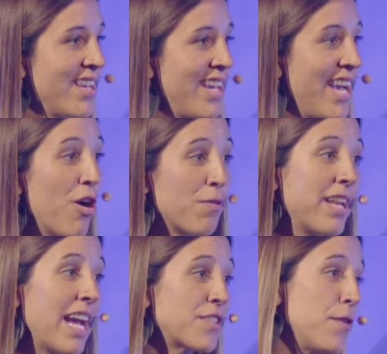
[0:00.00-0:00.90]
And over the
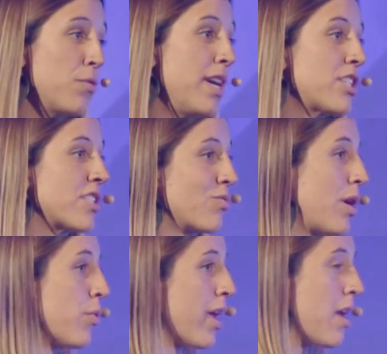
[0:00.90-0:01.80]
next few weeks, we
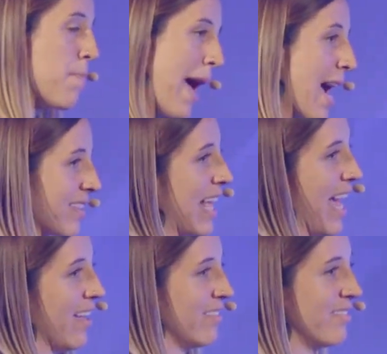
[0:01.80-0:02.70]
want to unpack
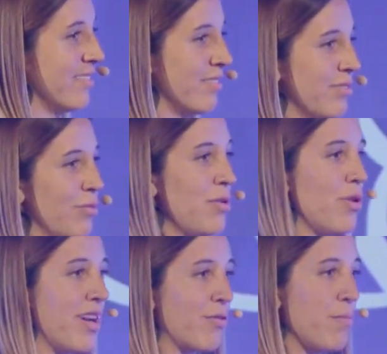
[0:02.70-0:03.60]
that. We
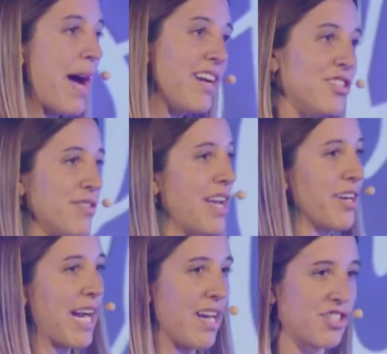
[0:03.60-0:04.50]
want to remind you that you're
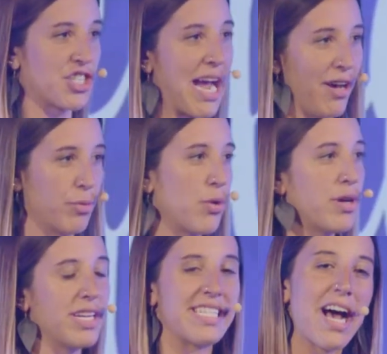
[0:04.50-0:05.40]
God's child. We
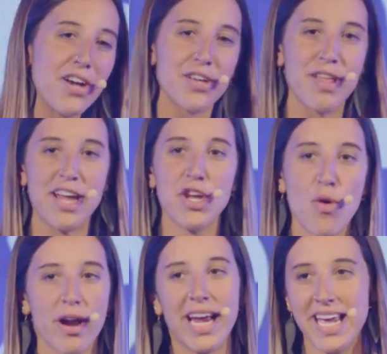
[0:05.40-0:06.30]
want to tell you that you
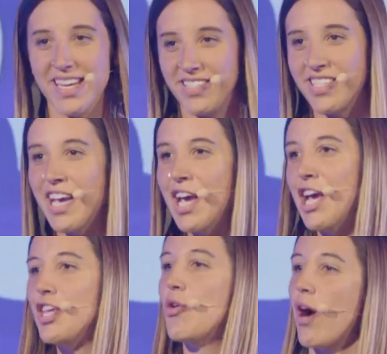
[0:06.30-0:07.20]
are His,
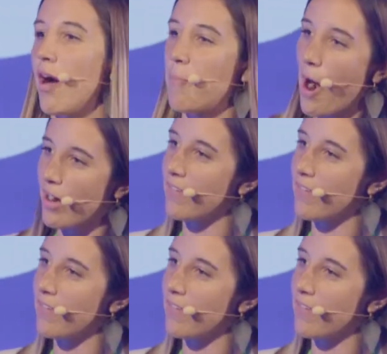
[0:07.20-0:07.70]
you are a part of